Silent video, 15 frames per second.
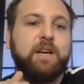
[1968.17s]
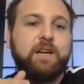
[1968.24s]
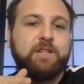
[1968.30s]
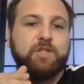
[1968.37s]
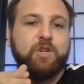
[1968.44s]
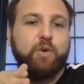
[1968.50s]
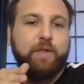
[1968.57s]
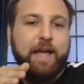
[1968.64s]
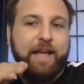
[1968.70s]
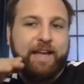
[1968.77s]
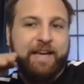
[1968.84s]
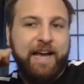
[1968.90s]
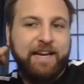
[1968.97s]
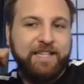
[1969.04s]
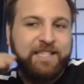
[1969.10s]
so that it
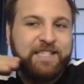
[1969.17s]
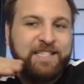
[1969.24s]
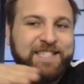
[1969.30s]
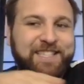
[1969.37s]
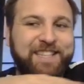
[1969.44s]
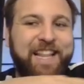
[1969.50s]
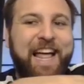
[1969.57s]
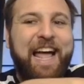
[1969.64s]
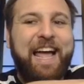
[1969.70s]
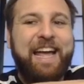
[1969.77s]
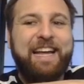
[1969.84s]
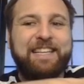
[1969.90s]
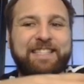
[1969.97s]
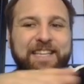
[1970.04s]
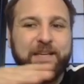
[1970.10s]
kind of
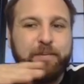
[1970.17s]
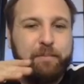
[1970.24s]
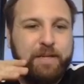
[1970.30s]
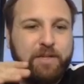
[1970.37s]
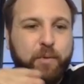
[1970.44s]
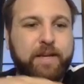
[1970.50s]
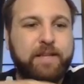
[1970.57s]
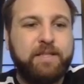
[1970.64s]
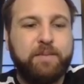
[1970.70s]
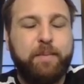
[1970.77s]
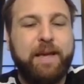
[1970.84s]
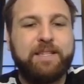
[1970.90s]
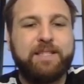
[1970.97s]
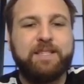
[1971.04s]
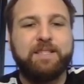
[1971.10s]
slides in between
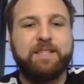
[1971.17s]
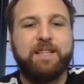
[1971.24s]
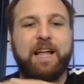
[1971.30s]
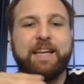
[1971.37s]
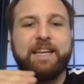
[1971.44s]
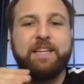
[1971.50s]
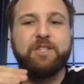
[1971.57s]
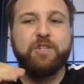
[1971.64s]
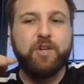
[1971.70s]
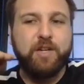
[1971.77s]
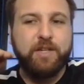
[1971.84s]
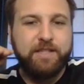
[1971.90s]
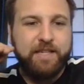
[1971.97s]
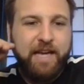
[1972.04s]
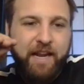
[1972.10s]
spaces a lot easier
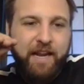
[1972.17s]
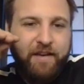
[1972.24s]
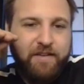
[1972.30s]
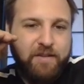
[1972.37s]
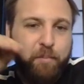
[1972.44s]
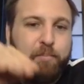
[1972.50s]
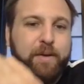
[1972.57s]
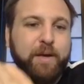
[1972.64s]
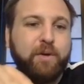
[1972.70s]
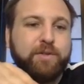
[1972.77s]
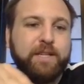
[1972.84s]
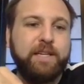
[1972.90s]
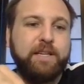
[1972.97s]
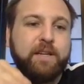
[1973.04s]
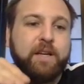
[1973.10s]
because it kind of has a built
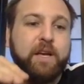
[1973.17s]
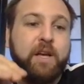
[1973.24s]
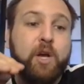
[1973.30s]
in